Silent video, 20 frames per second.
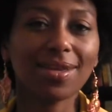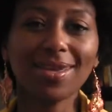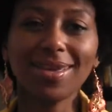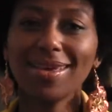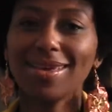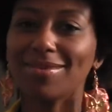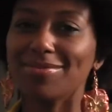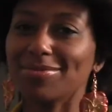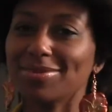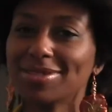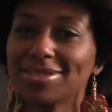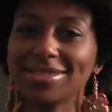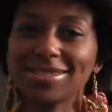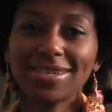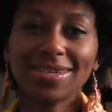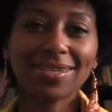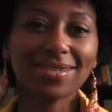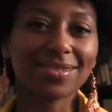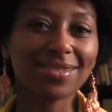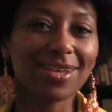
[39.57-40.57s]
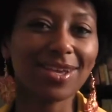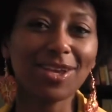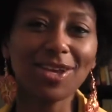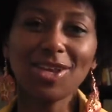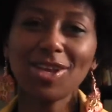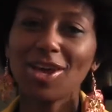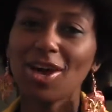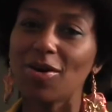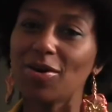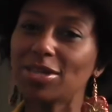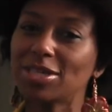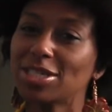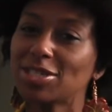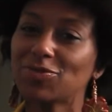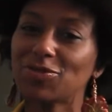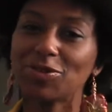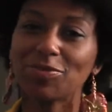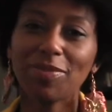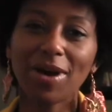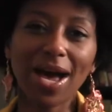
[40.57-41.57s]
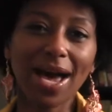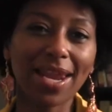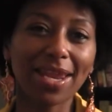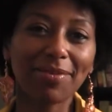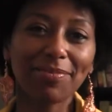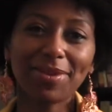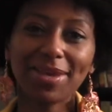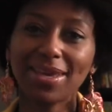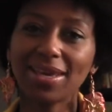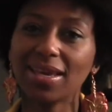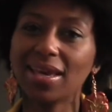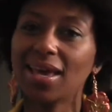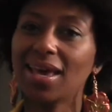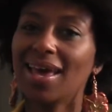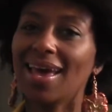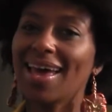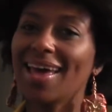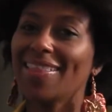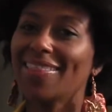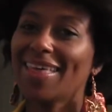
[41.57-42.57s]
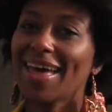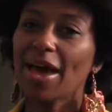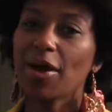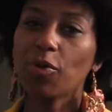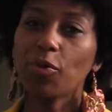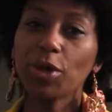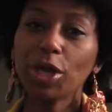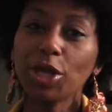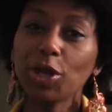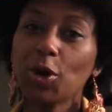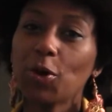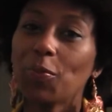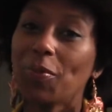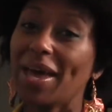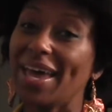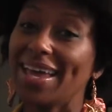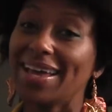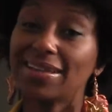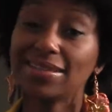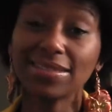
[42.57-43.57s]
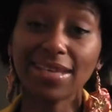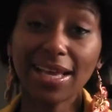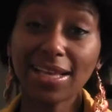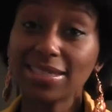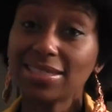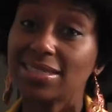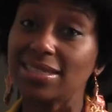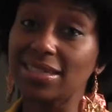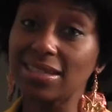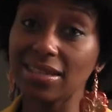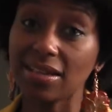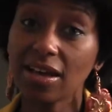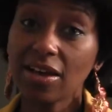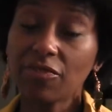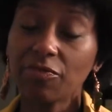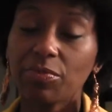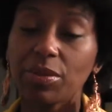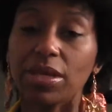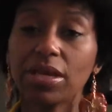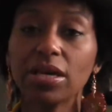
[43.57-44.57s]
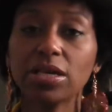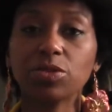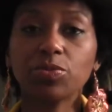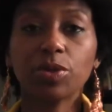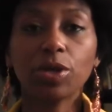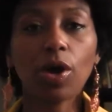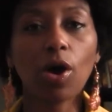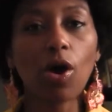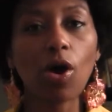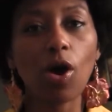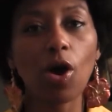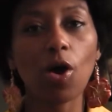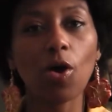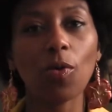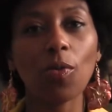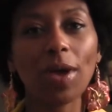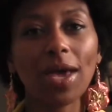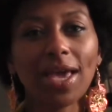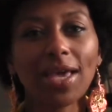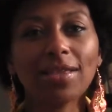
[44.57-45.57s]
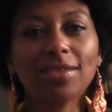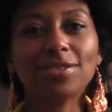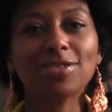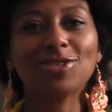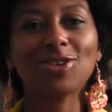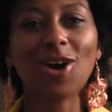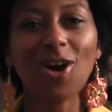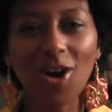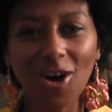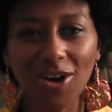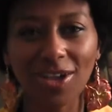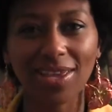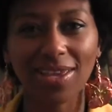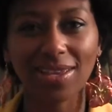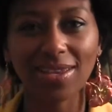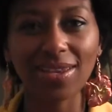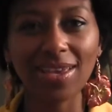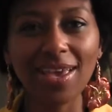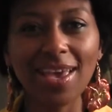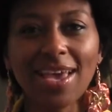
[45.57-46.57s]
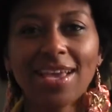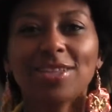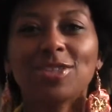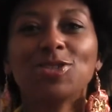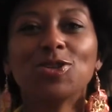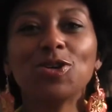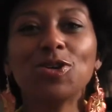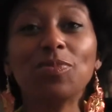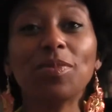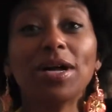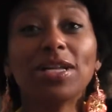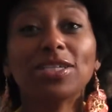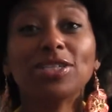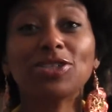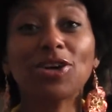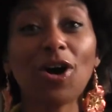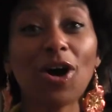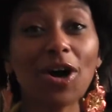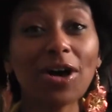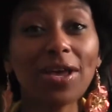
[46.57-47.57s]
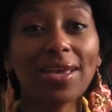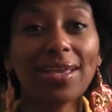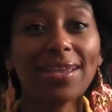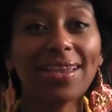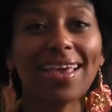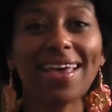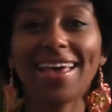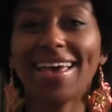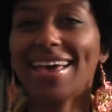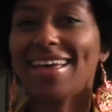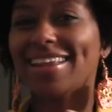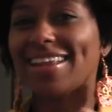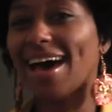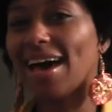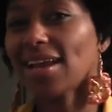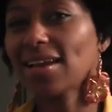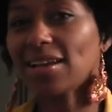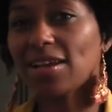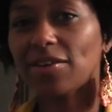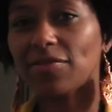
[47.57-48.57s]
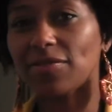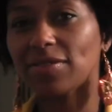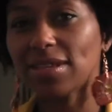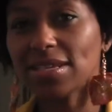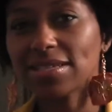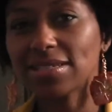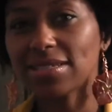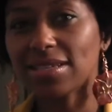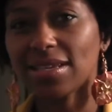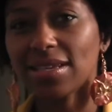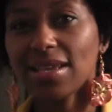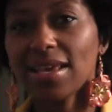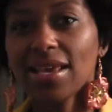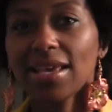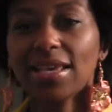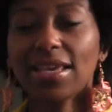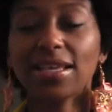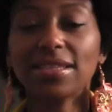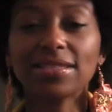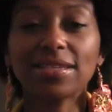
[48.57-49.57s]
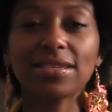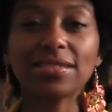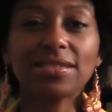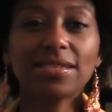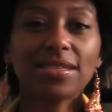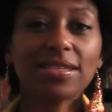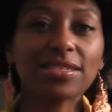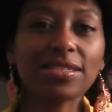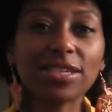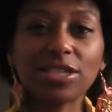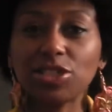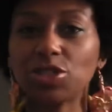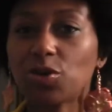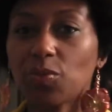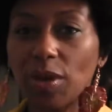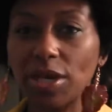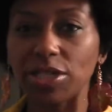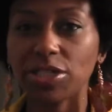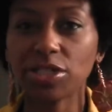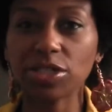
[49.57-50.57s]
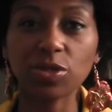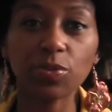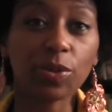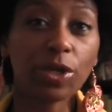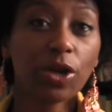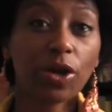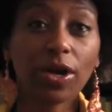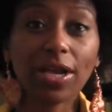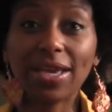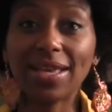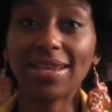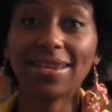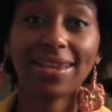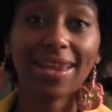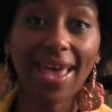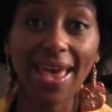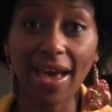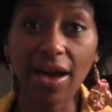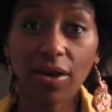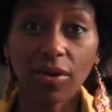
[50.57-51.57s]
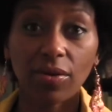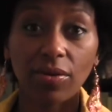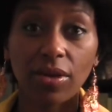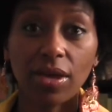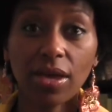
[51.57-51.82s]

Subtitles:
It was just, it just reminded me that we don't pay attention enough because we always talking. Too much talking and not enough listening gets us in the situations we are in now.